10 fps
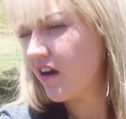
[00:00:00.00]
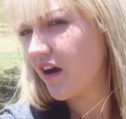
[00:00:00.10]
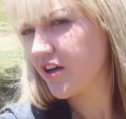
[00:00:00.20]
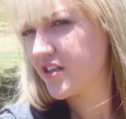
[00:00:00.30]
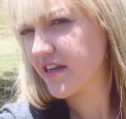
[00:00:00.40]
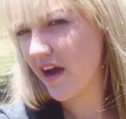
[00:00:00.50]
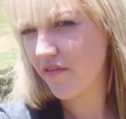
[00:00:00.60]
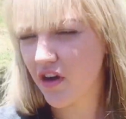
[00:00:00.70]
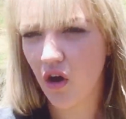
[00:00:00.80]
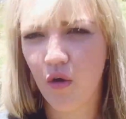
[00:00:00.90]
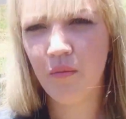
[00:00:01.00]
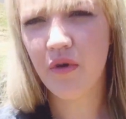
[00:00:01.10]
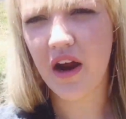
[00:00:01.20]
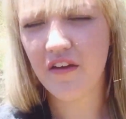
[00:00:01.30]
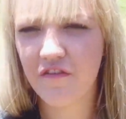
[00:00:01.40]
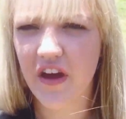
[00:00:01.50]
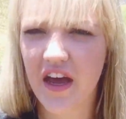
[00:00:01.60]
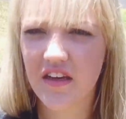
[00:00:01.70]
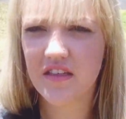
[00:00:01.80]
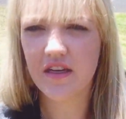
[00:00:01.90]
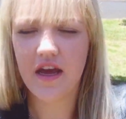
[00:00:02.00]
I used to have an ombre effect